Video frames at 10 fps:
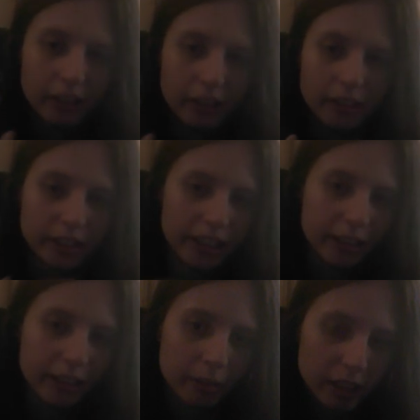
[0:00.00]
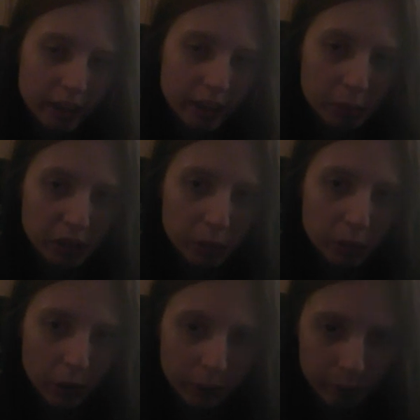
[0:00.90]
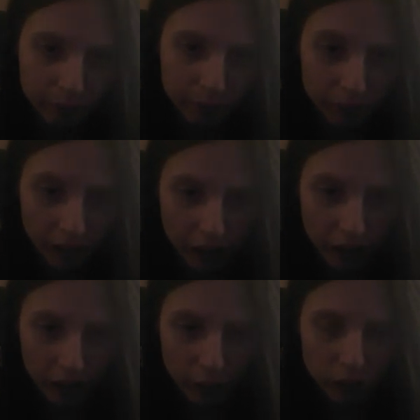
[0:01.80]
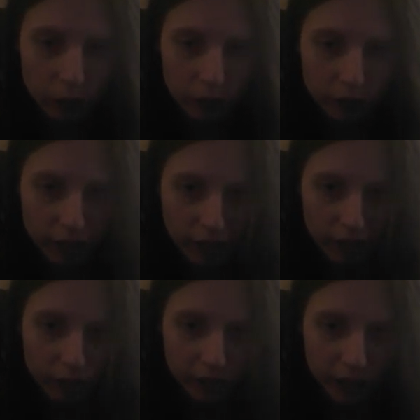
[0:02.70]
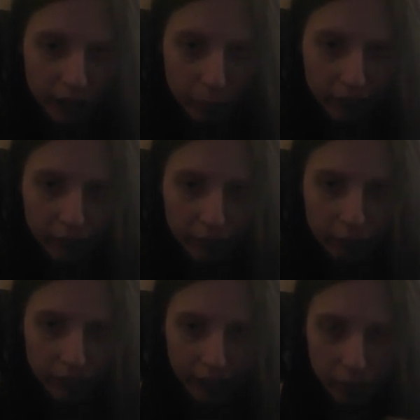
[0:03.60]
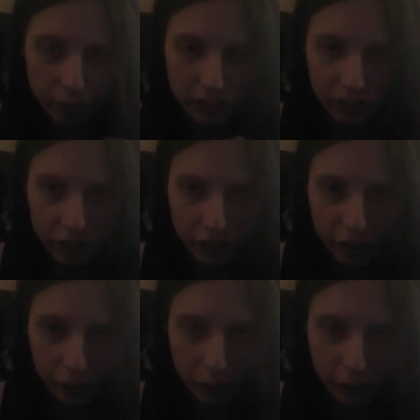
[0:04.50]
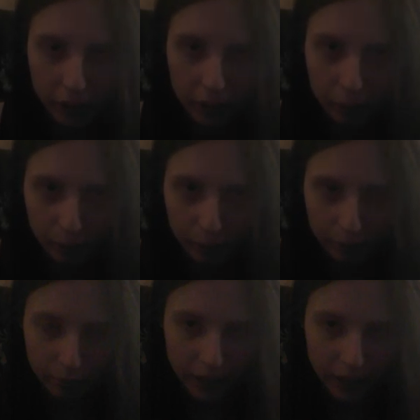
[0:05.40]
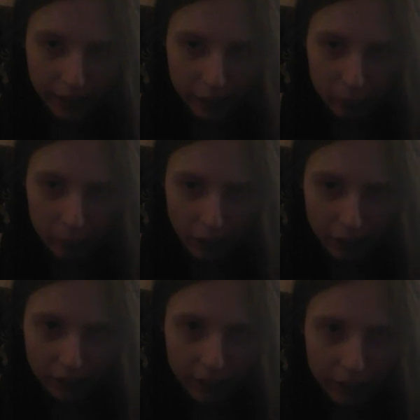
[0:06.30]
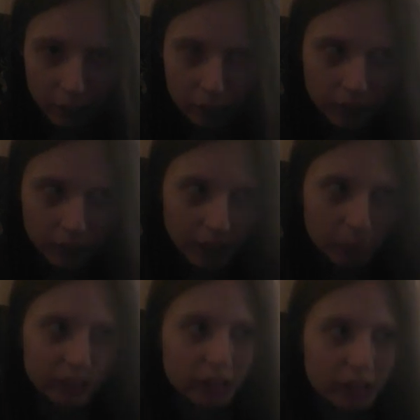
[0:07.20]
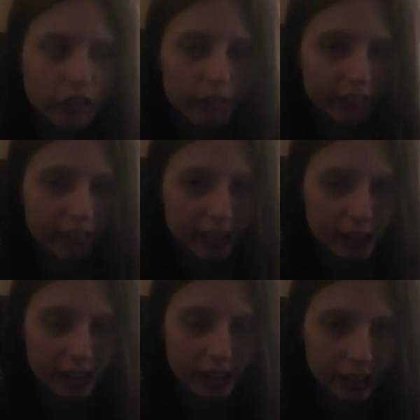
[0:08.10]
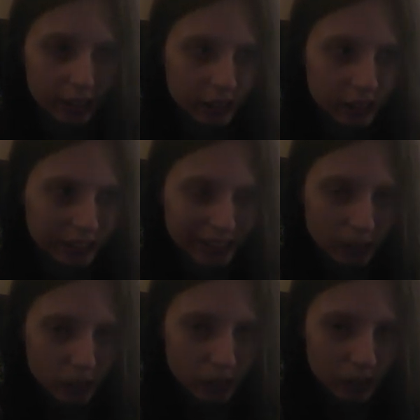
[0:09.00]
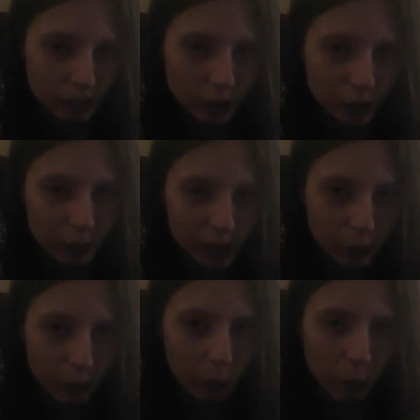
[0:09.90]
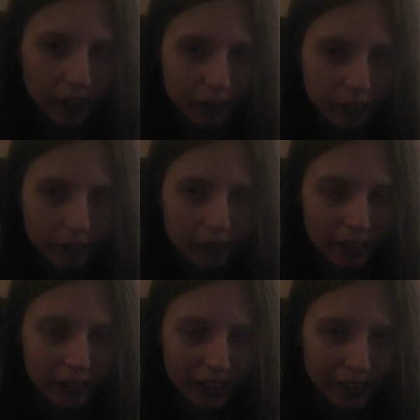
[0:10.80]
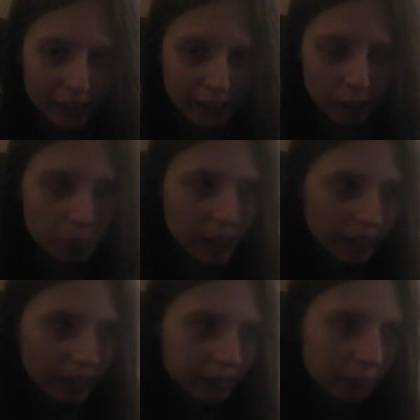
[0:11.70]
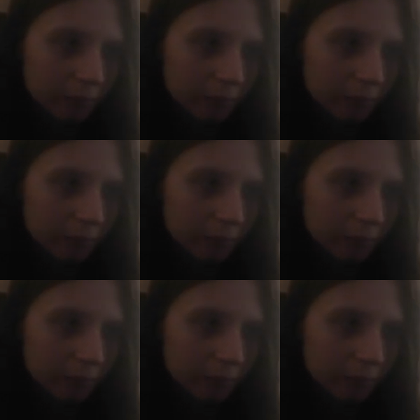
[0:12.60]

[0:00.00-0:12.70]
said in episode 1 I was going to have them separate, in episode 2 I combined them. Episode 3 is showing you well it's combined.